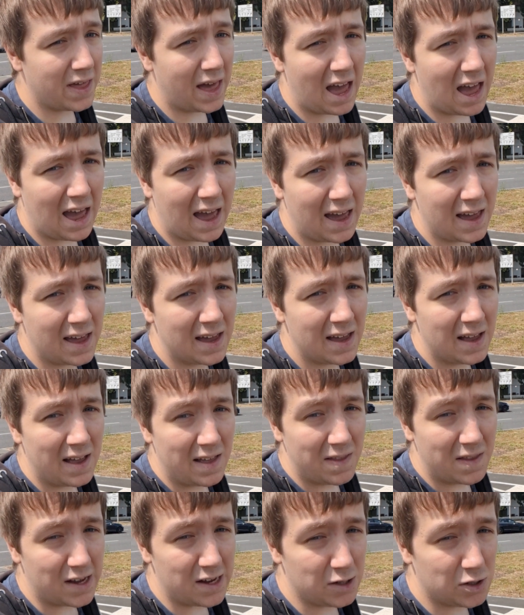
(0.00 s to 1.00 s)
there.
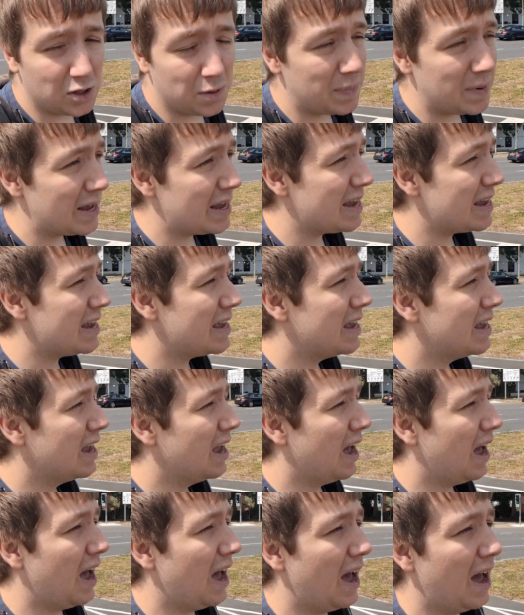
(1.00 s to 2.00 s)
There used to be
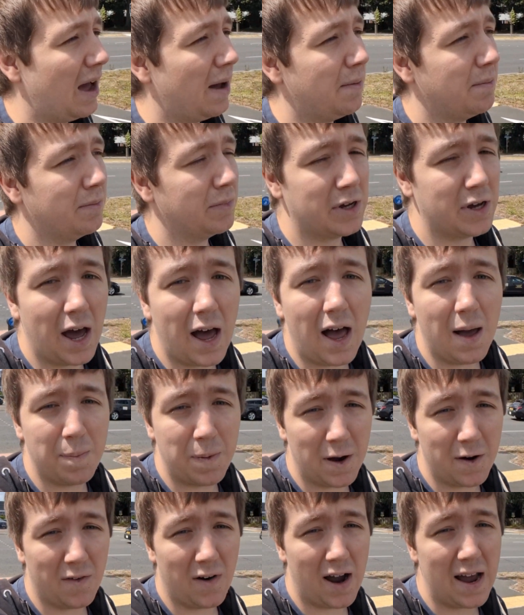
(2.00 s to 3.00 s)

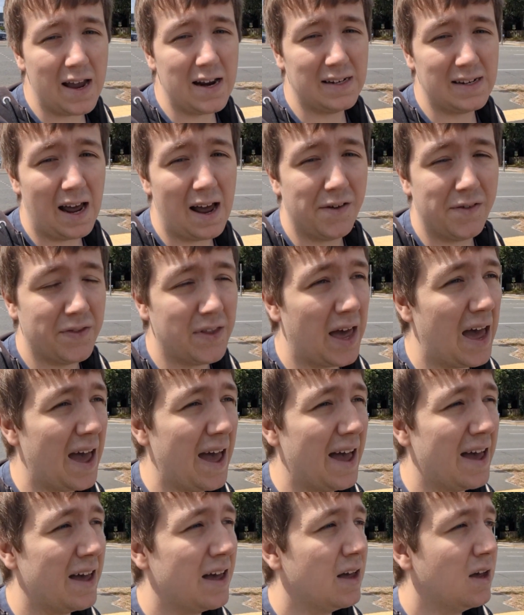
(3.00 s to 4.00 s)
Carpet Right down
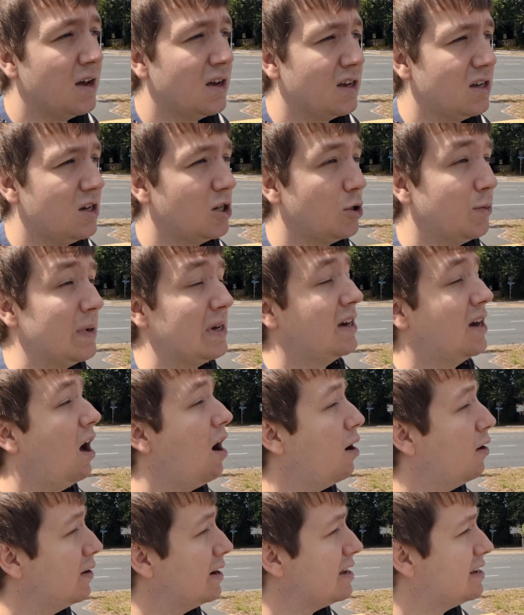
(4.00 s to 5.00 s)
there. There used to be
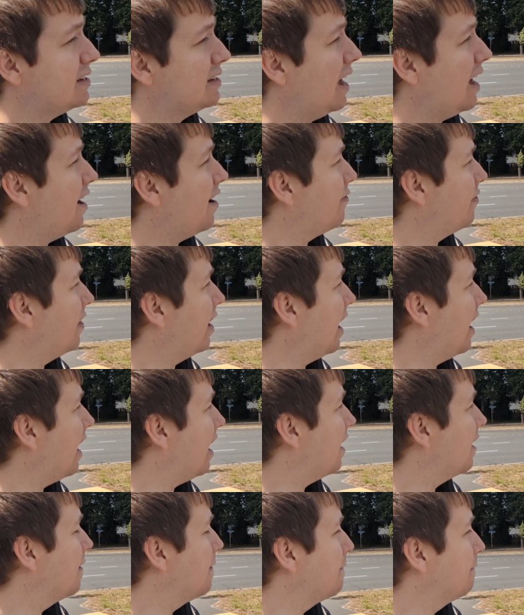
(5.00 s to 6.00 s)
Curry's down
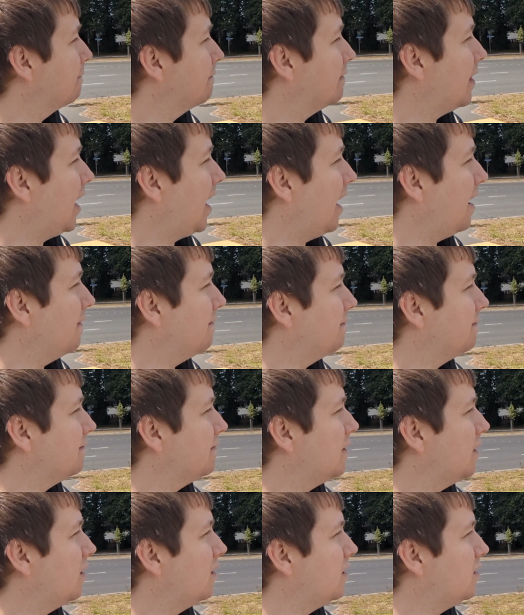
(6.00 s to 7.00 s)
there.
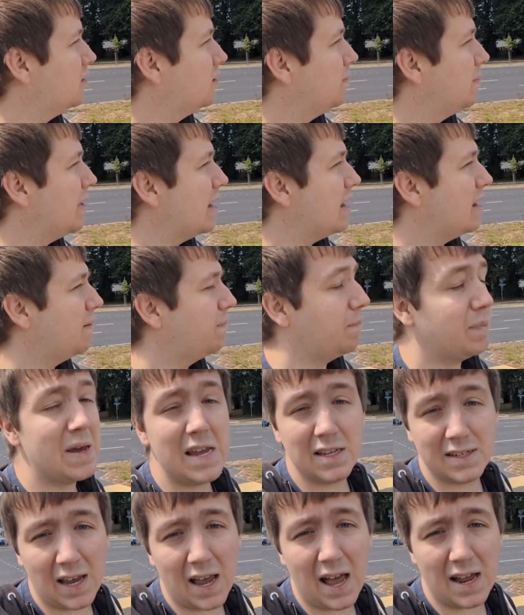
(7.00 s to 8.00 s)
There used to be
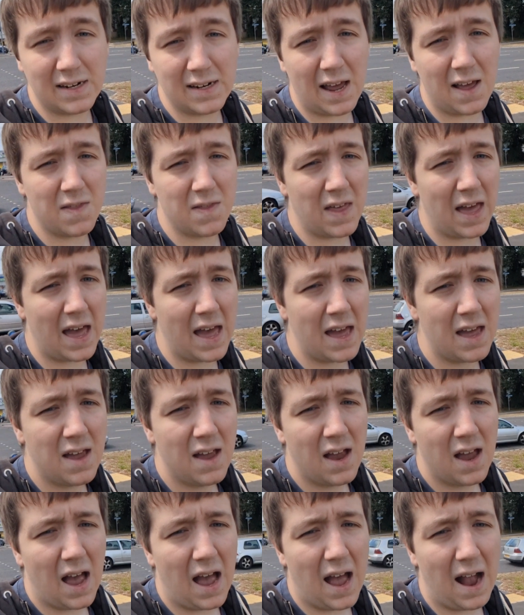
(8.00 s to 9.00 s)
Pizza Hut down there.
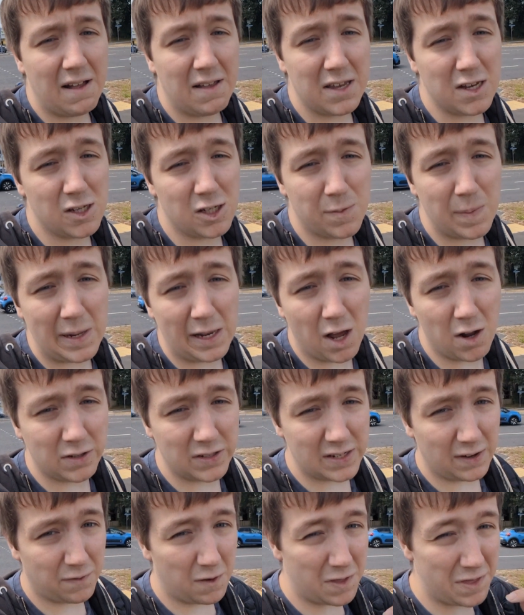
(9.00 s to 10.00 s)
There used to be
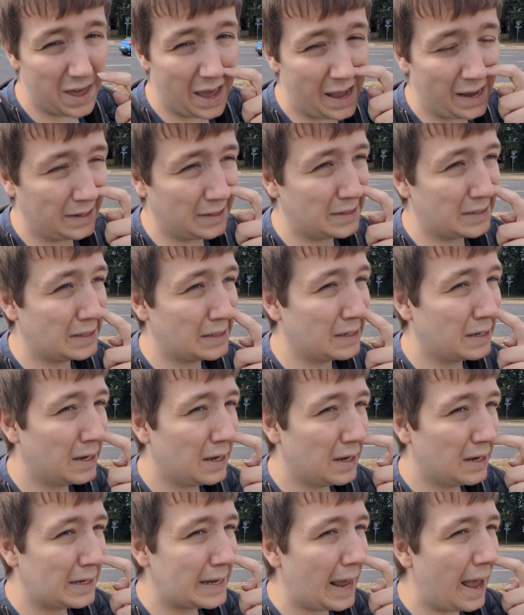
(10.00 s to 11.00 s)
loads of different things
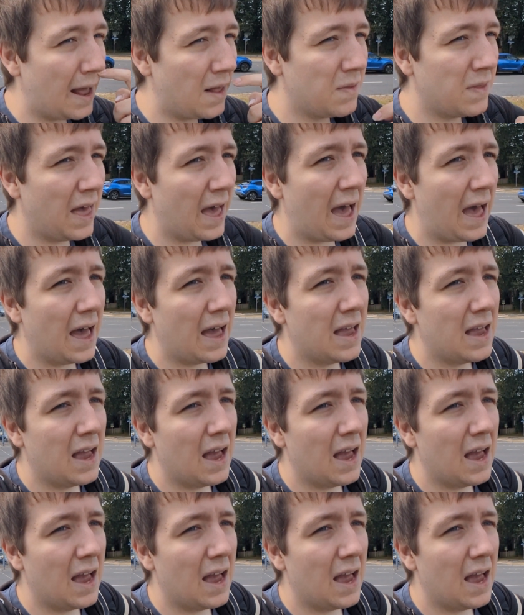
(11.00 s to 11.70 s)
down there,